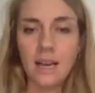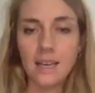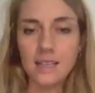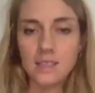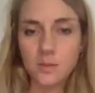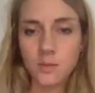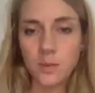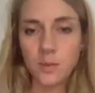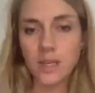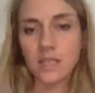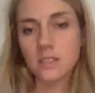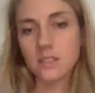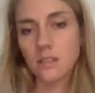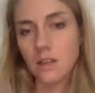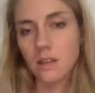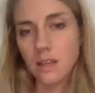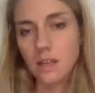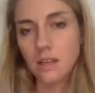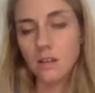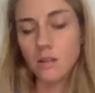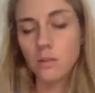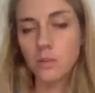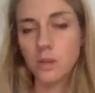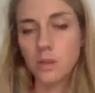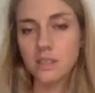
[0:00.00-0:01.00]
aspect a
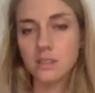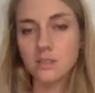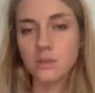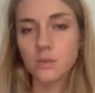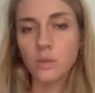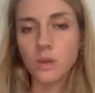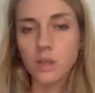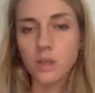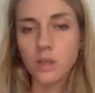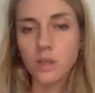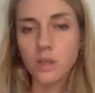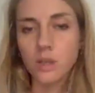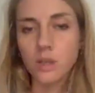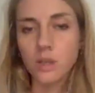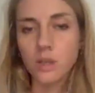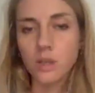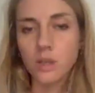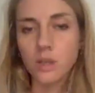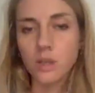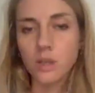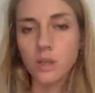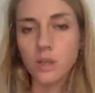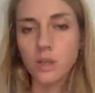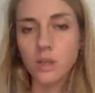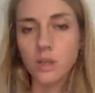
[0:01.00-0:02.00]
little bit, we
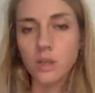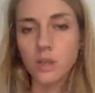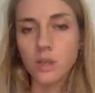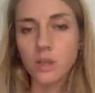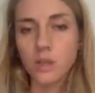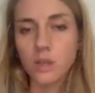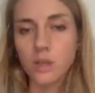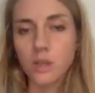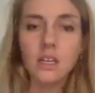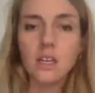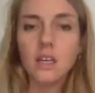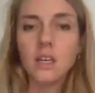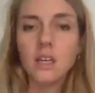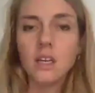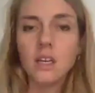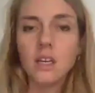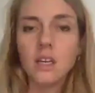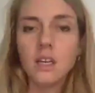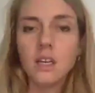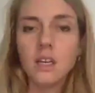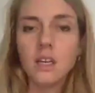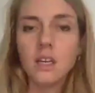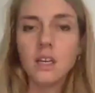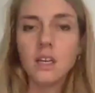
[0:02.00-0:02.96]
could actually